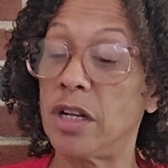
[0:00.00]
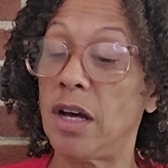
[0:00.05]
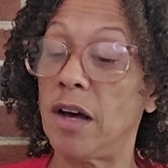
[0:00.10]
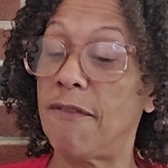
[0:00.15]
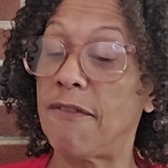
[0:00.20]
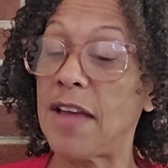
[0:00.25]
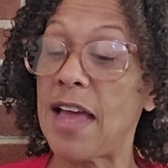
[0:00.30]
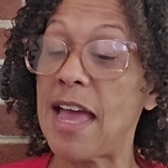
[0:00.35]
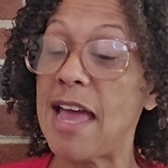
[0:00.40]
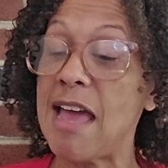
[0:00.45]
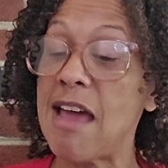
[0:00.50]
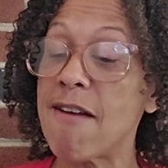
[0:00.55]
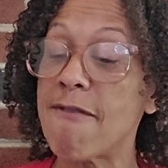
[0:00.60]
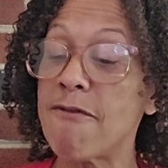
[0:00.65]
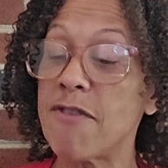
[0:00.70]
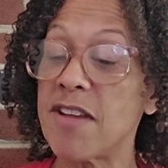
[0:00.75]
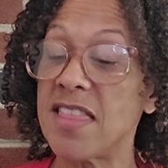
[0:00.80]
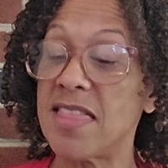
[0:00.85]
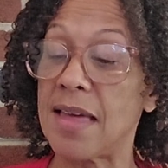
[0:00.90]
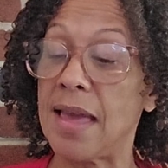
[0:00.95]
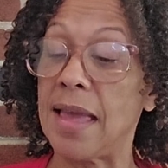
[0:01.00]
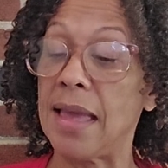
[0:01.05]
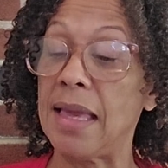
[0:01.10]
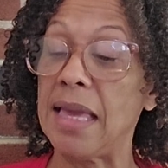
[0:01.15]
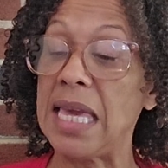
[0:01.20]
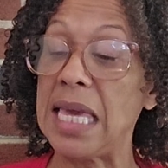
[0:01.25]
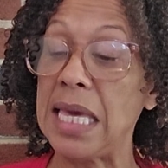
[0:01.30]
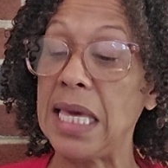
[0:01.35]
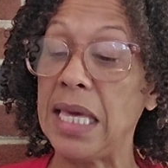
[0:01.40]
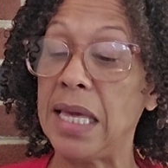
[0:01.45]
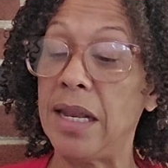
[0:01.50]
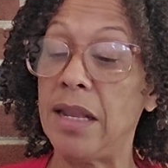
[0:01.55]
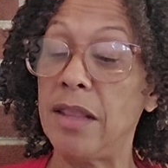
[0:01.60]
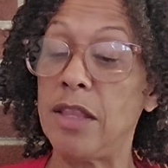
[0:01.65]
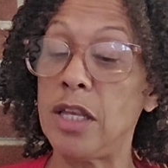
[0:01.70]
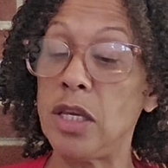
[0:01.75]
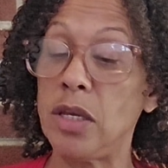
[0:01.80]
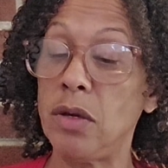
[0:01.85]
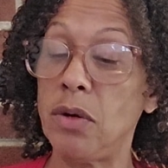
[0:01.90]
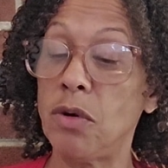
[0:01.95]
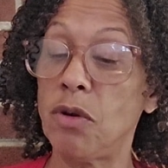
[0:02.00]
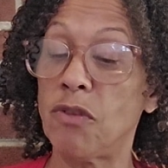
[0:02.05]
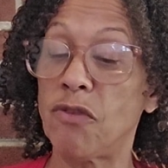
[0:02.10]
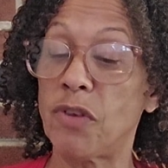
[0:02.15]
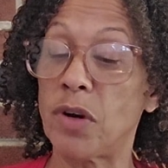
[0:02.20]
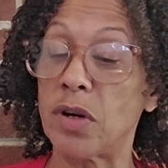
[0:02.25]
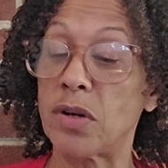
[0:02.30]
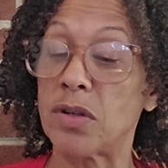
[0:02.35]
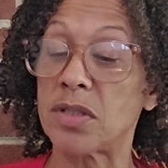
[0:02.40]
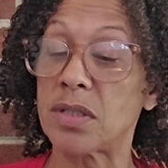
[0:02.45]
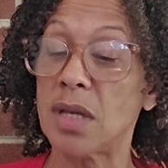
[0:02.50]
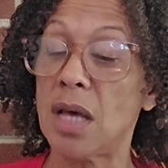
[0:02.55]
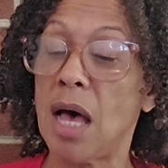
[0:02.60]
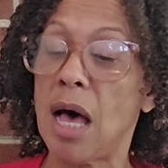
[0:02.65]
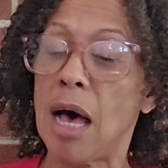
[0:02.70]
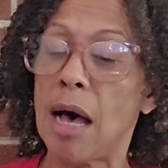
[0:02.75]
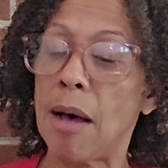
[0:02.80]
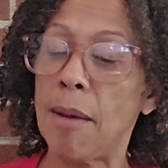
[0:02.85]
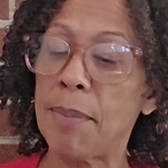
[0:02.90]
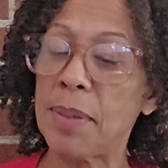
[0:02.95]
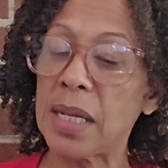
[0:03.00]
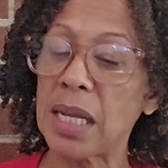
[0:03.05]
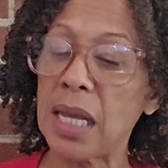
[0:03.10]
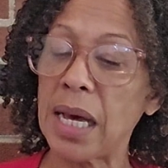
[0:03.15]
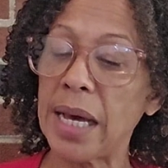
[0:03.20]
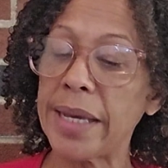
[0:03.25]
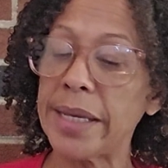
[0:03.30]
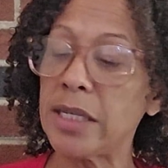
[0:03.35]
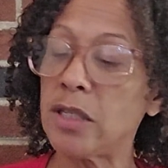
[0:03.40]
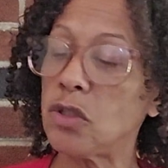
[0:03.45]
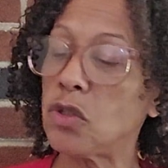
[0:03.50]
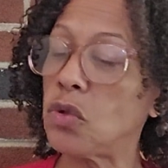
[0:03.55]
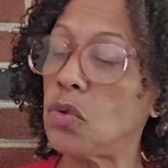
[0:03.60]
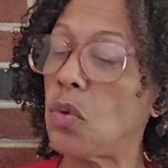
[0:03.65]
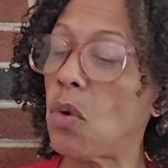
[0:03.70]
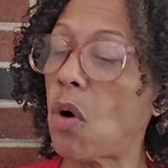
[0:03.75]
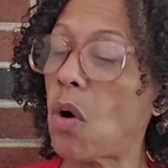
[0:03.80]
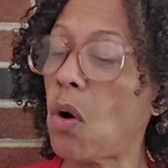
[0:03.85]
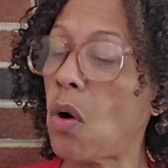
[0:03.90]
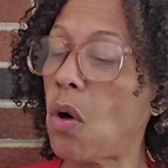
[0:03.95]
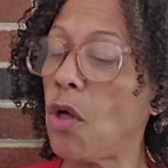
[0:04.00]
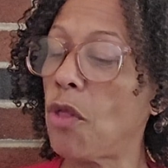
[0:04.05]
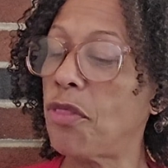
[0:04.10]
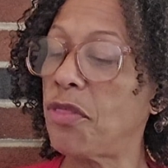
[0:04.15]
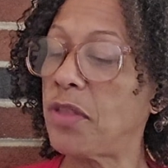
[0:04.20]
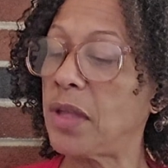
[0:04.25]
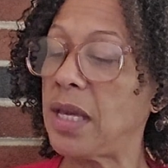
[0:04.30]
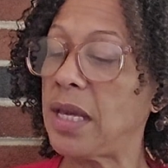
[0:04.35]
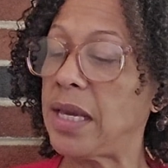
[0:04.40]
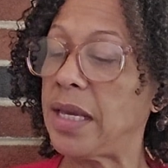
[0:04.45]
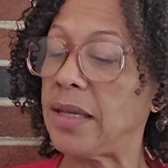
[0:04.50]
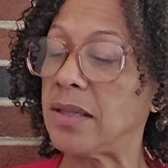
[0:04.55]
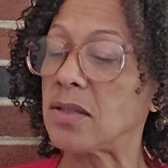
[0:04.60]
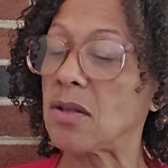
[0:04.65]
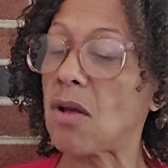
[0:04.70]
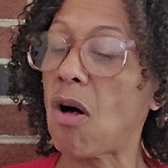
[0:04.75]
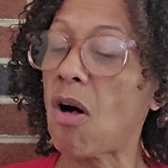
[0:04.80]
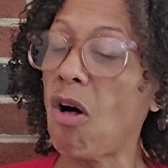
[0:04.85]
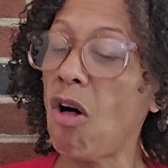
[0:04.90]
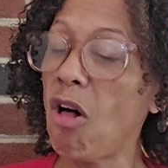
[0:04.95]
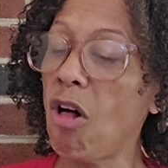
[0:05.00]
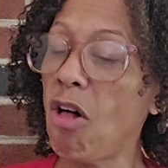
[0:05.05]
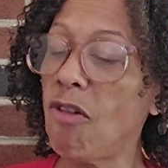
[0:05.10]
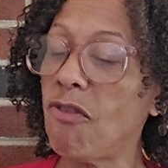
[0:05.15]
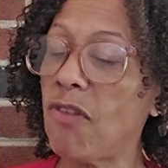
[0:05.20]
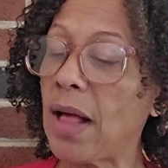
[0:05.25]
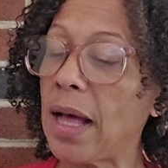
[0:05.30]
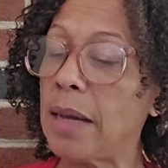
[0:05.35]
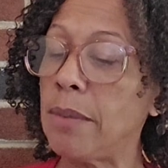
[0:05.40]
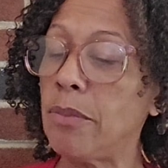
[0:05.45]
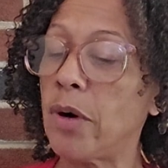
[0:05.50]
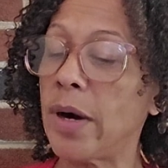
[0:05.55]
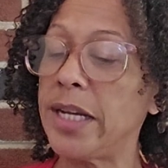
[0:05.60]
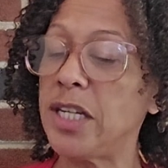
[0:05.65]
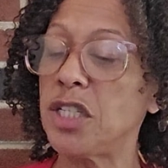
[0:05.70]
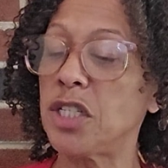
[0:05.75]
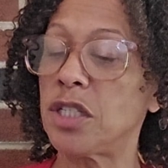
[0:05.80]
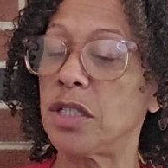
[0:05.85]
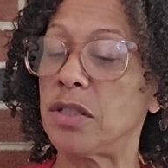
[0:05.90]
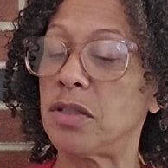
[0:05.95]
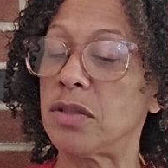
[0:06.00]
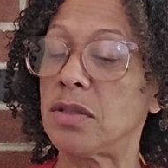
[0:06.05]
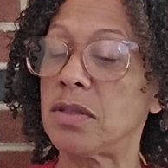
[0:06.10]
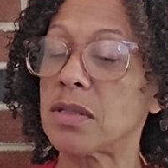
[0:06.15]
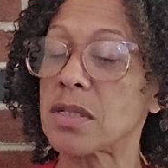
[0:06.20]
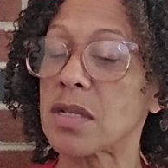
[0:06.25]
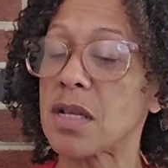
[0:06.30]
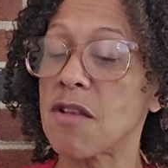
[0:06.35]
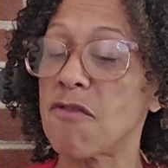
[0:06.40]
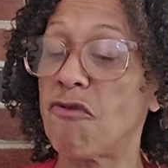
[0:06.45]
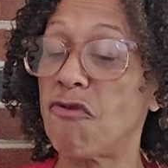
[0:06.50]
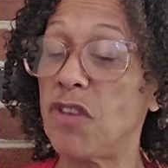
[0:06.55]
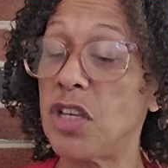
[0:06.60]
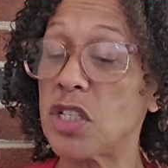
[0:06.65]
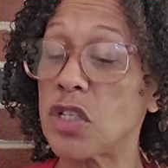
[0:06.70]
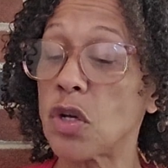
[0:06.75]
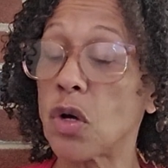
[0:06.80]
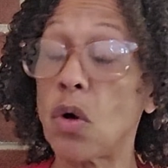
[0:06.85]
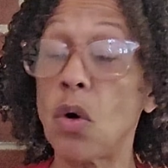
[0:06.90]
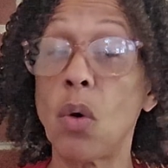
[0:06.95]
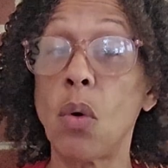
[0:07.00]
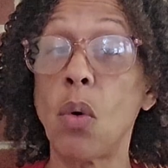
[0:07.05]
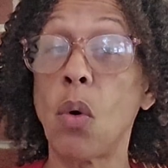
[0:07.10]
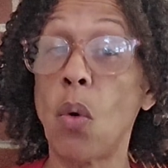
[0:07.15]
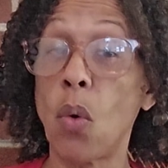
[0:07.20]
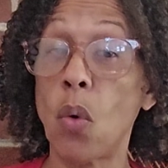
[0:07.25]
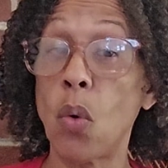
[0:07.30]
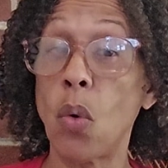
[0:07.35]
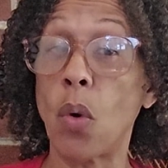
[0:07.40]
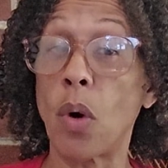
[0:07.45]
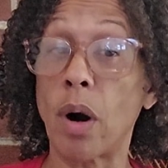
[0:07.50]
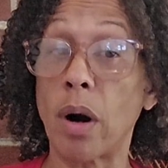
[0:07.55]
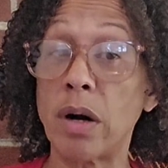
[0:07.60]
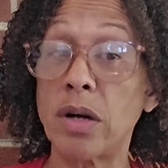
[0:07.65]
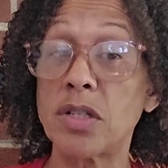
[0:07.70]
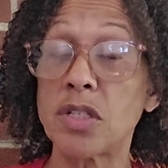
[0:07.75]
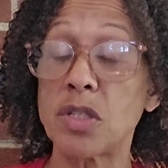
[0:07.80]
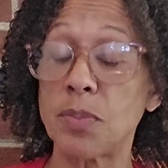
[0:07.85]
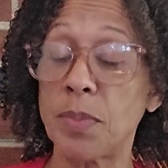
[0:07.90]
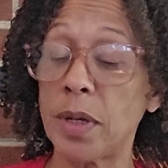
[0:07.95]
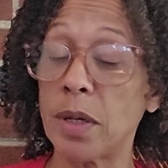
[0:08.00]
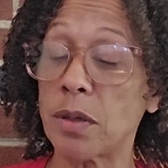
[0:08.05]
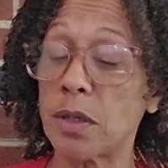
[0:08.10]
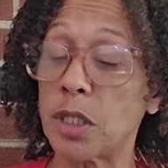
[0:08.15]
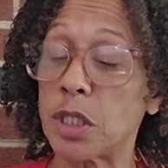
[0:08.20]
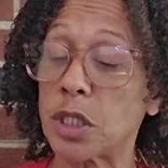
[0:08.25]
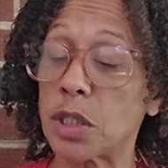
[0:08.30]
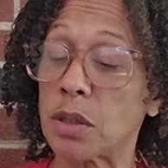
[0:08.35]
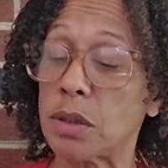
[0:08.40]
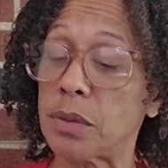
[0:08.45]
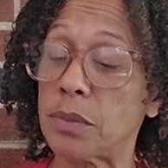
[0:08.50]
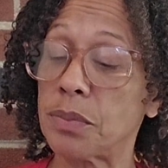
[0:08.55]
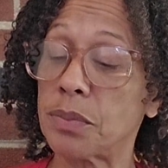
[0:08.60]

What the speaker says: of everything in the universe, applying to all things, all vibration, physical or spiritual.